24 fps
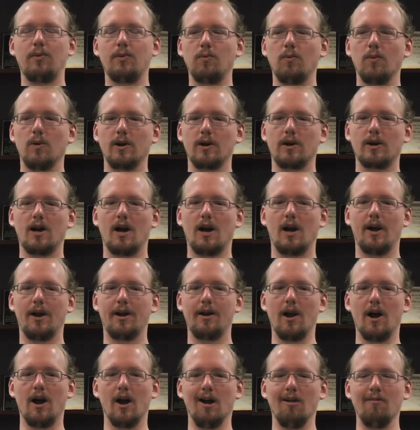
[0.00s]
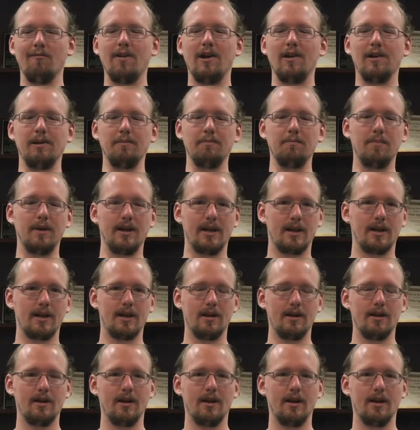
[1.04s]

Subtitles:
we work on are very big.